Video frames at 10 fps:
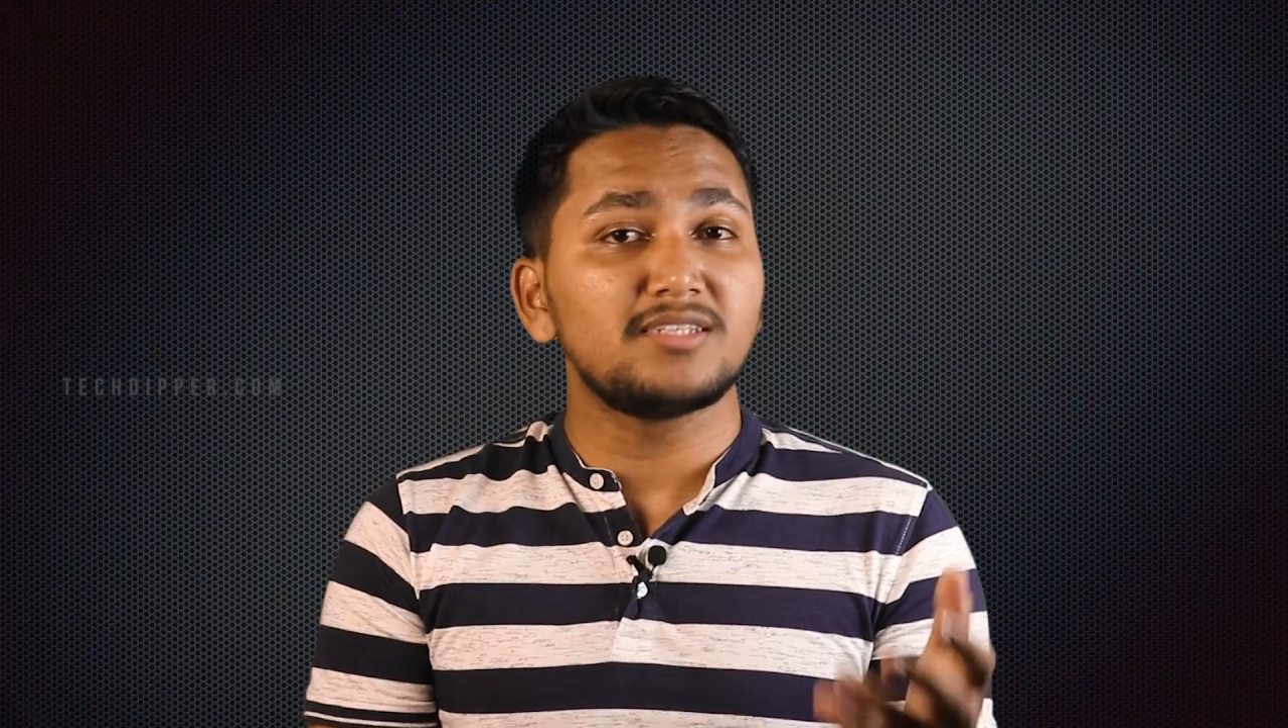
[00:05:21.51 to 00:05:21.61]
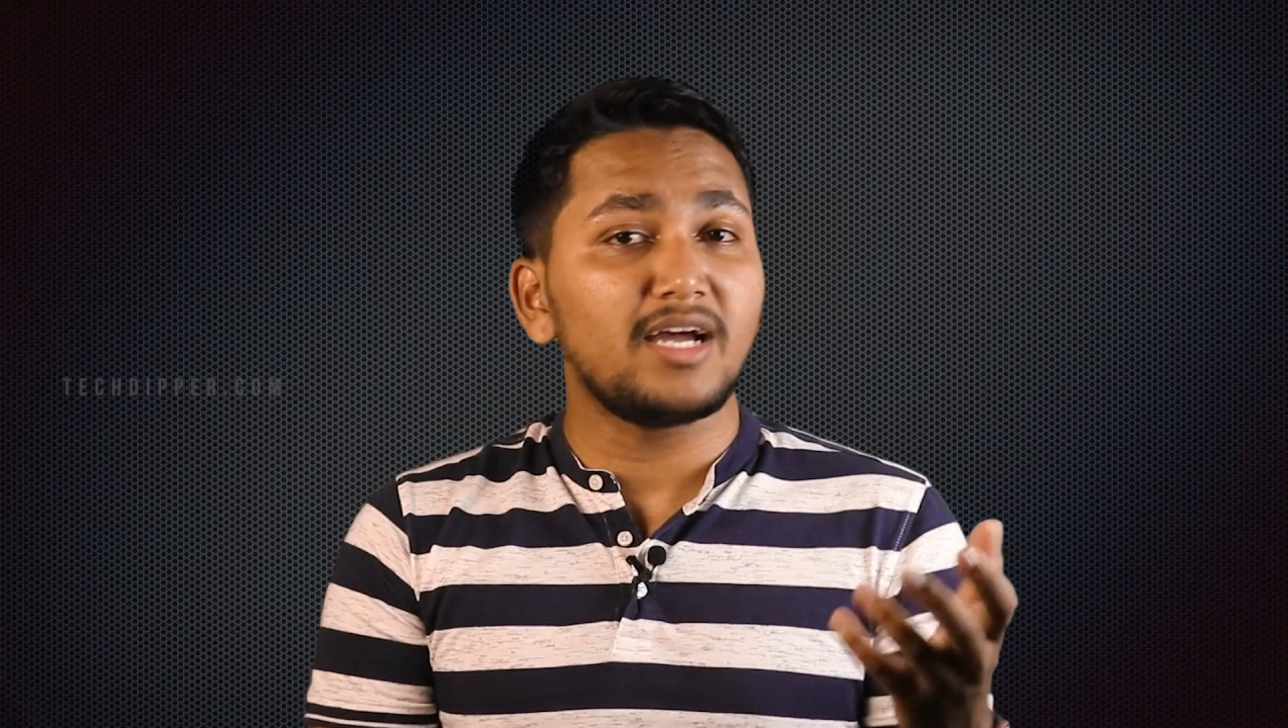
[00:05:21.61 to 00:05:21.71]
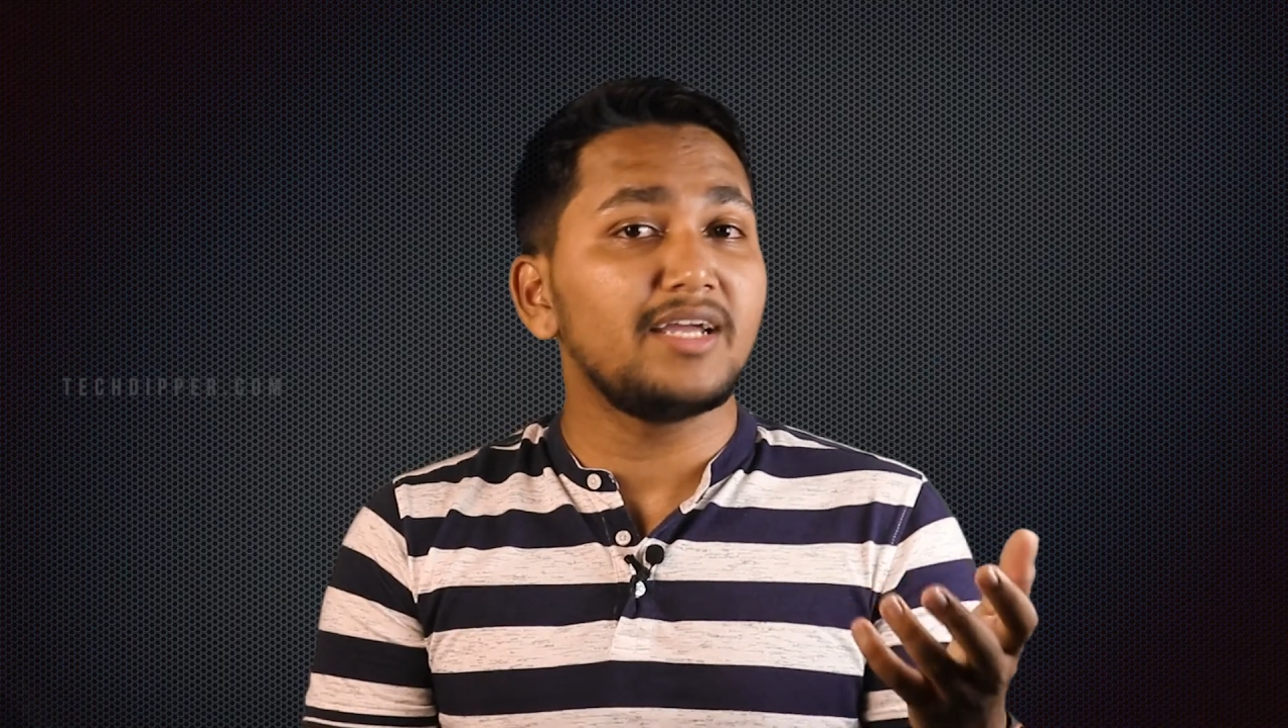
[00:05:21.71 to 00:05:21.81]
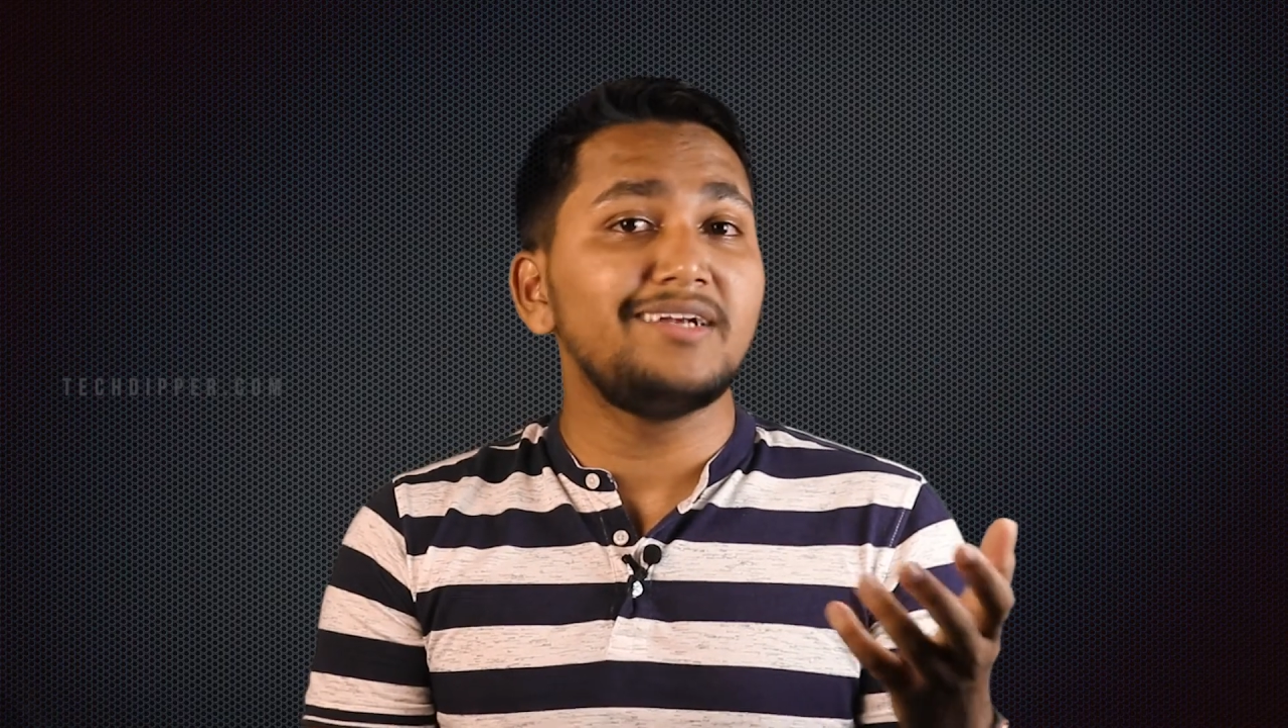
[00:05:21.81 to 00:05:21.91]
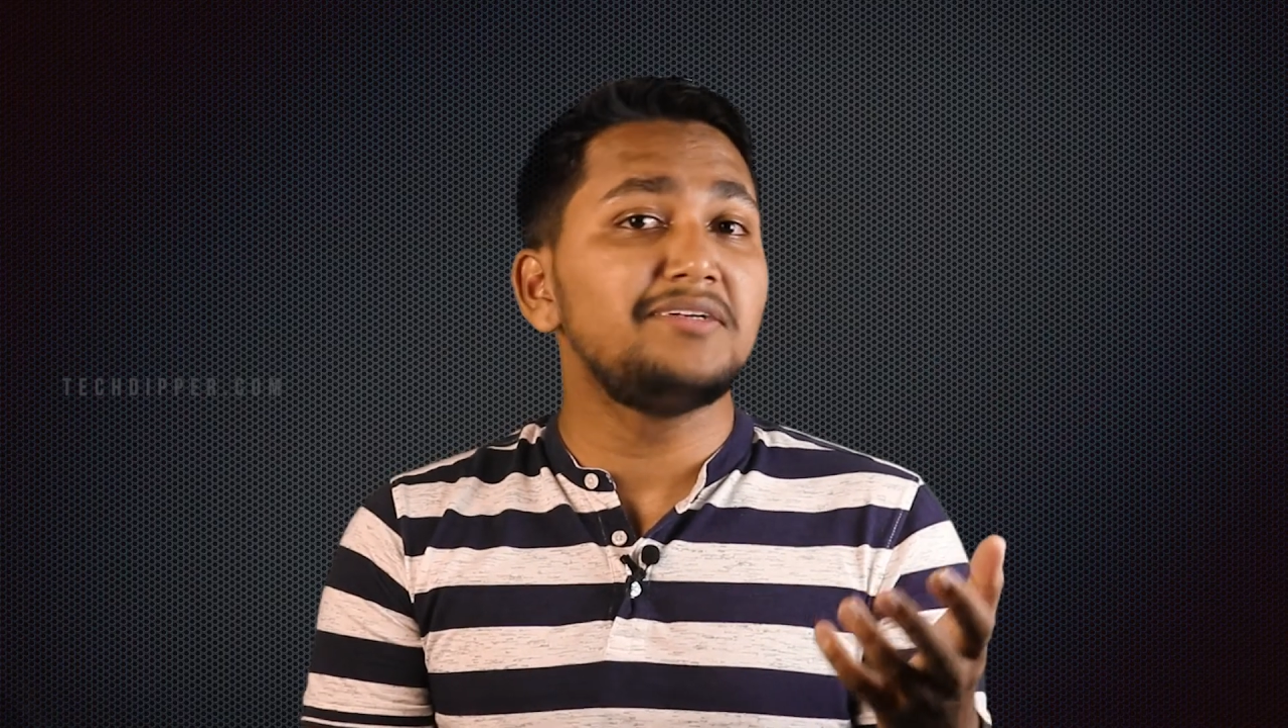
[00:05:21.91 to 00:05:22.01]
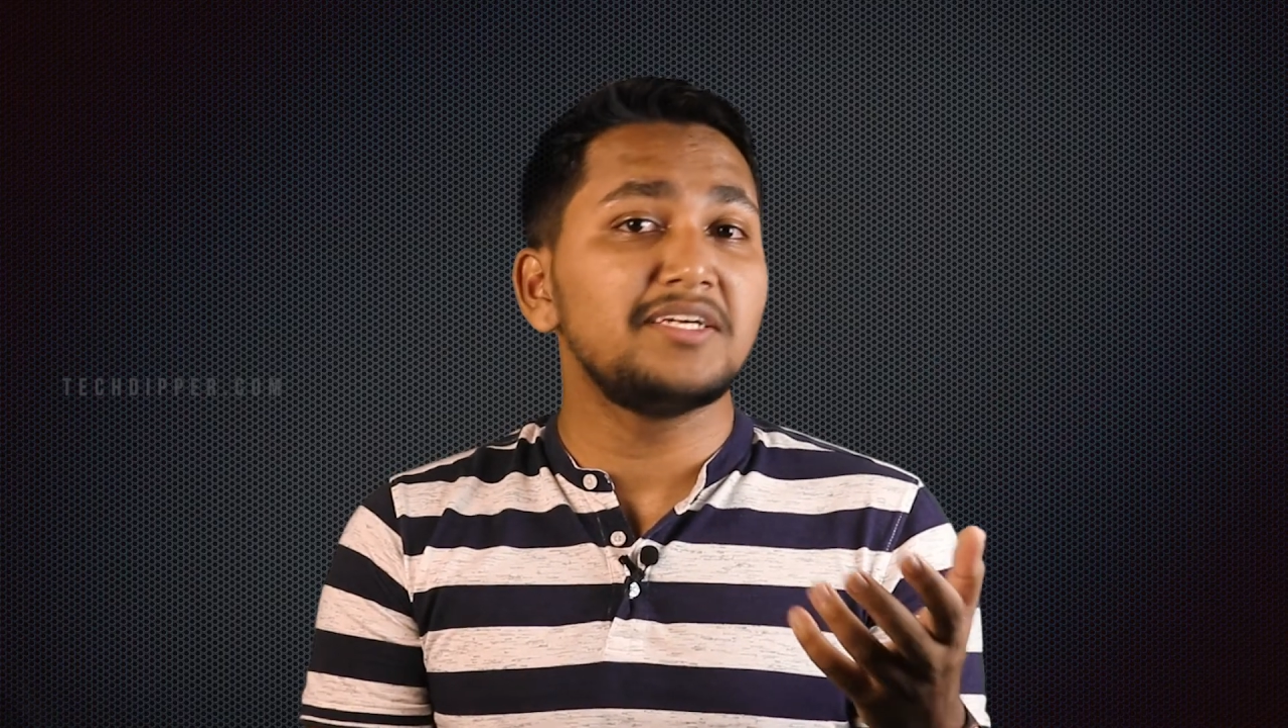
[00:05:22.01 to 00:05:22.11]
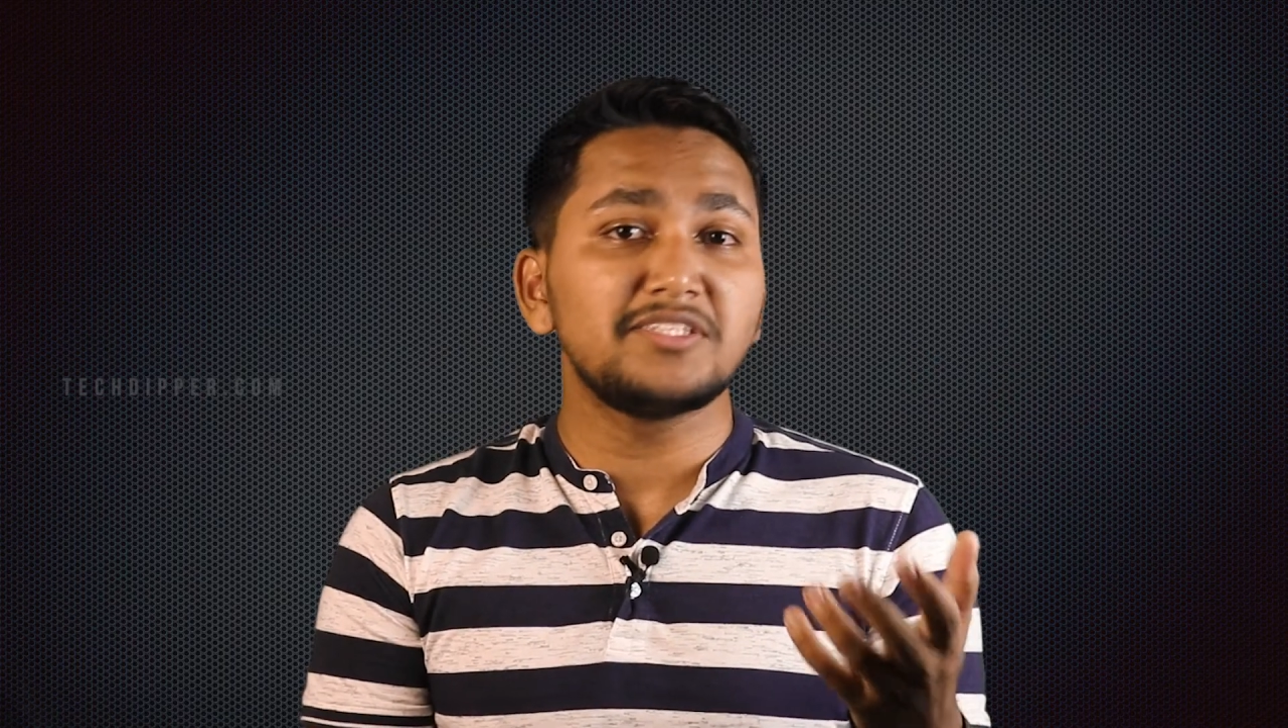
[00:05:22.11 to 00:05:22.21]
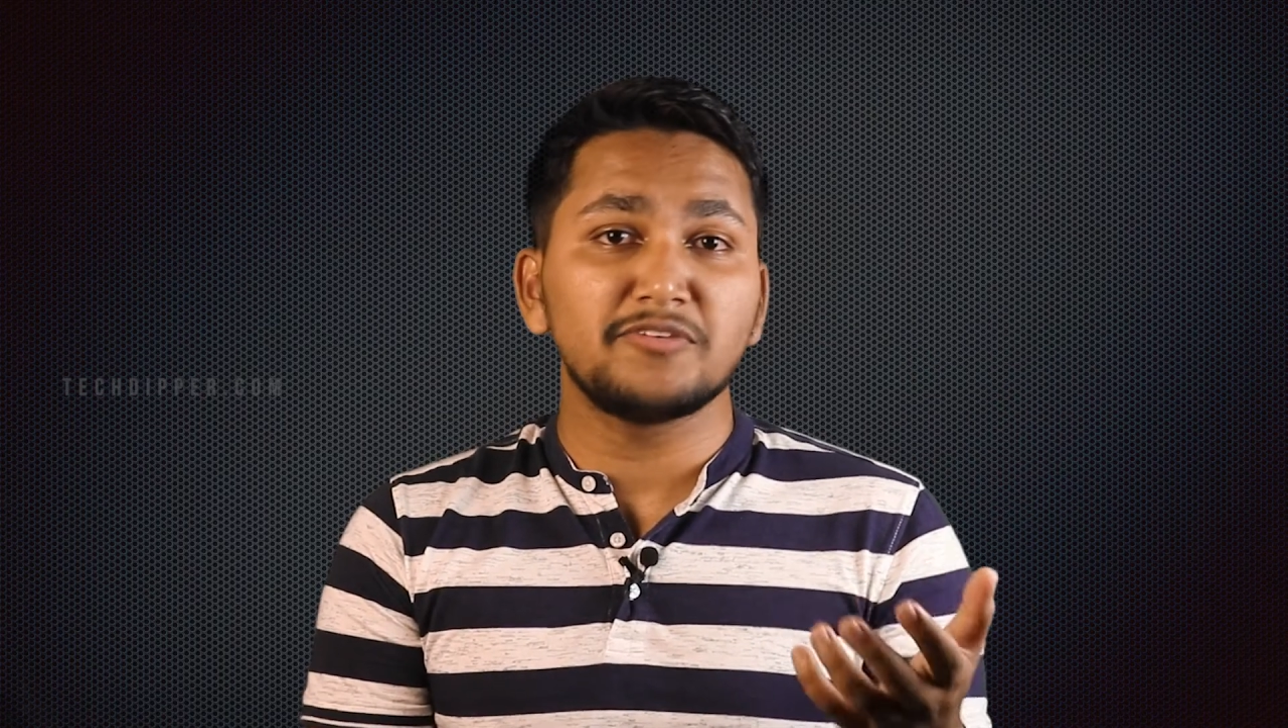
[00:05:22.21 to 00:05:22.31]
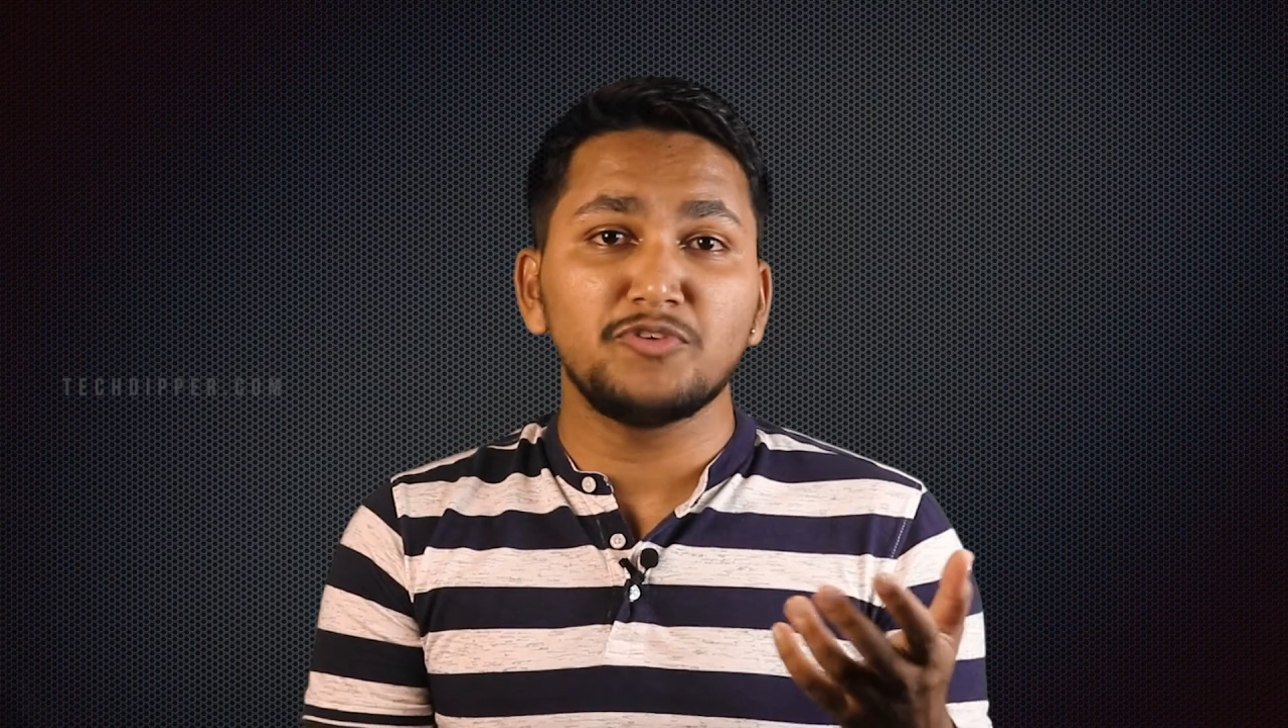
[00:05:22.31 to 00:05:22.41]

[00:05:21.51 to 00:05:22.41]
high intensive